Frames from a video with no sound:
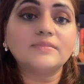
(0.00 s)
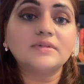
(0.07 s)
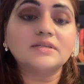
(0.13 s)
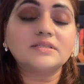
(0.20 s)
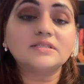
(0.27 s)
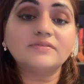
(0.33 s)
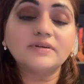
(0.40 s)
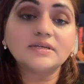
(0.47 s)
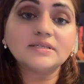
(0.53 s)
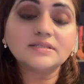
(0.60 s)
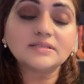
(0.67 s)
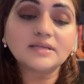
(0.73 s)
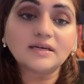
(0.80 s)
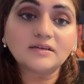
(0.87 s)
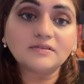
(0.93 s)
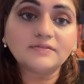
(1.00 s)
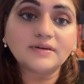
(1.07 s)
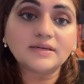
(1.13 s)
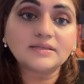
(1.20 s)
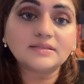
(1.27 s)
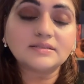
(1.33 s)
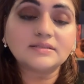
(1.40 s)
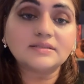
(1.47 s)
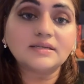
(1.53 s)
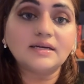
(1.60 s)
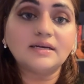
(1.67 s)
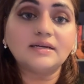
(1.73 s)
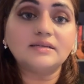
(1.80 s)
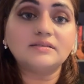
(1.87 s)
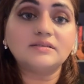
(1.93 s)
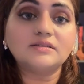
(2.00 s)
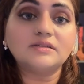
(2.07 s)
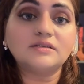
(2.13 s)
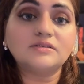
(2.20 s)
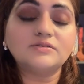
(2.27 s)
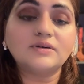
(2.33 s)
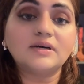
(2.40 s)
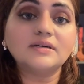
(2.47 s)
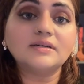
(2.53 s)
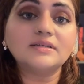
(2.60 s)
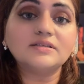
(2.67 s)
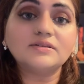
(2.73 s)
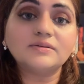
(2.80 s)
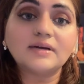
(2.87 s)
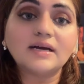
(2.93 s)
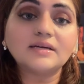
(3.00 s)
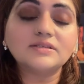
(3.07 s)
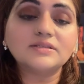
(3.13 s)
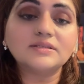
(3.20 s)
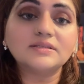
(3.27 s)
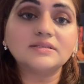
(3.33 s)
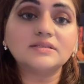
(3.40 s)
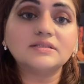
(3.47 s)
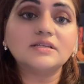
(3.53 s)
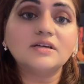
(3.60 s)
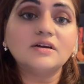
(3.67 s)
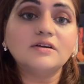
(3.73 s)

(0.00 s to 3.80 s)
severe side effects and drug interactions